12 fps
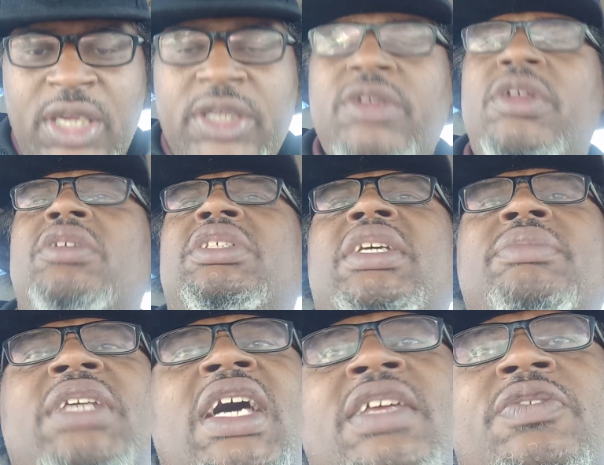You know,
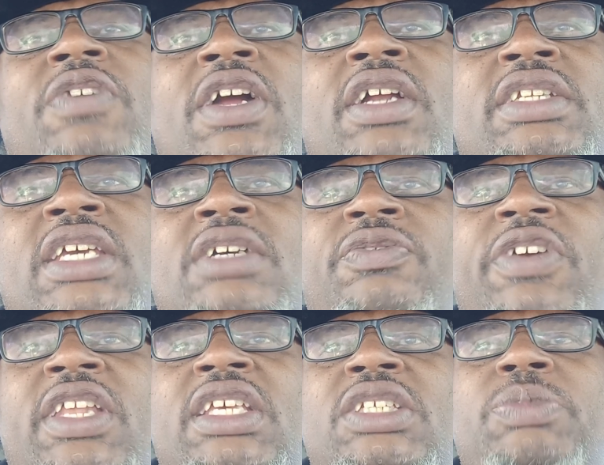sometimes fairy tale
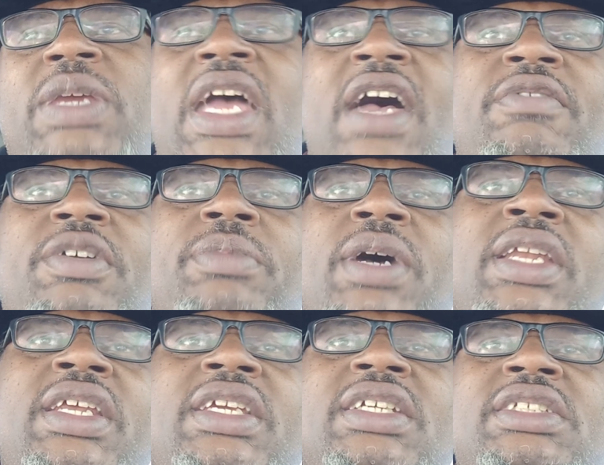Felix be having
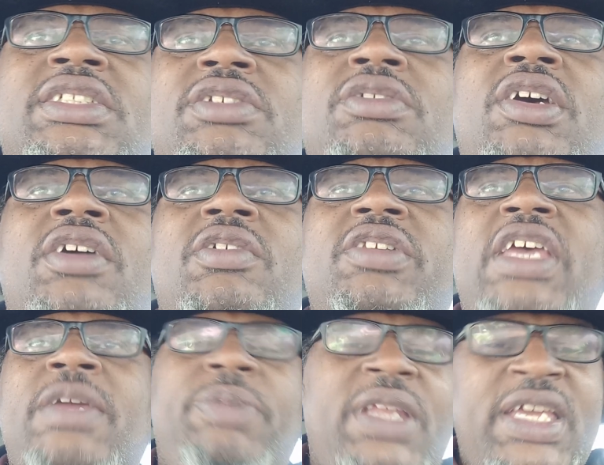money because you know
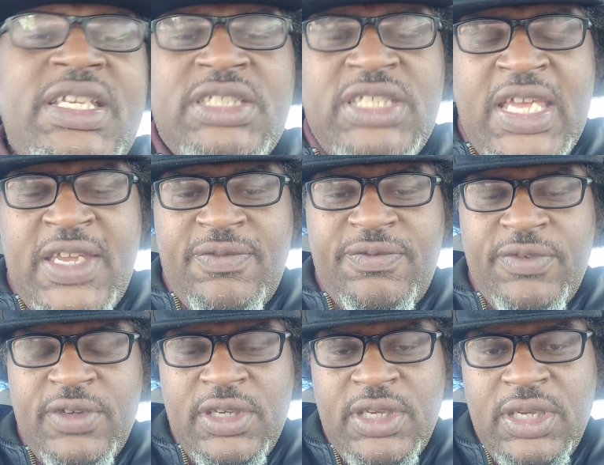they play it safe.
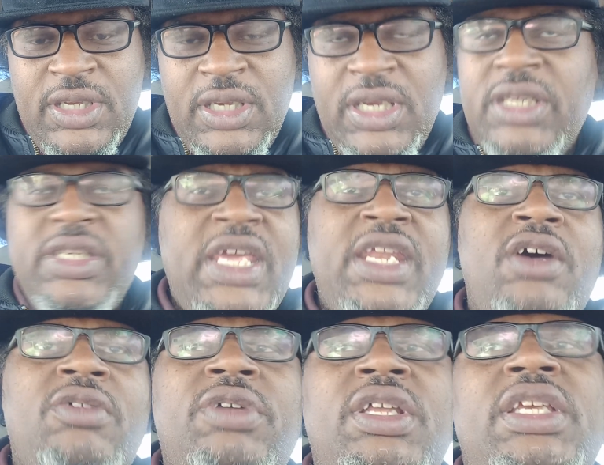They
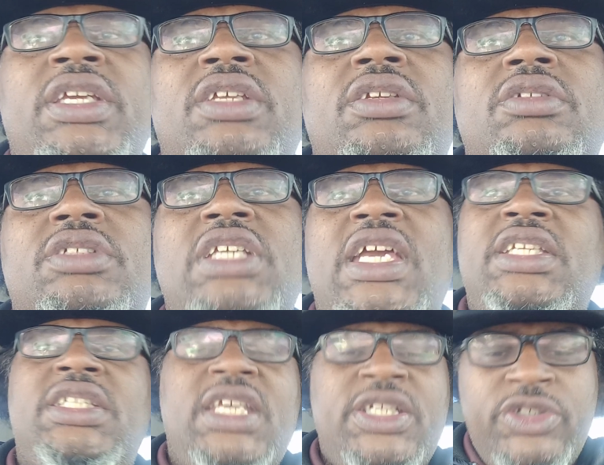don't really
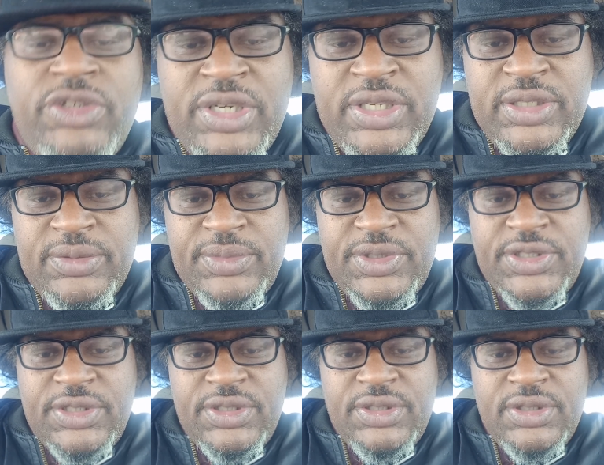chase their
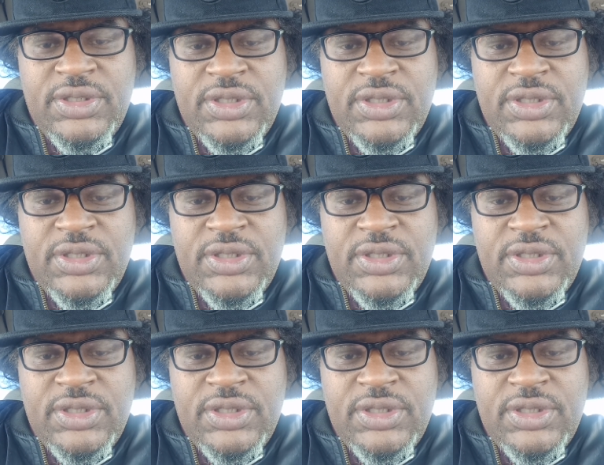dreams.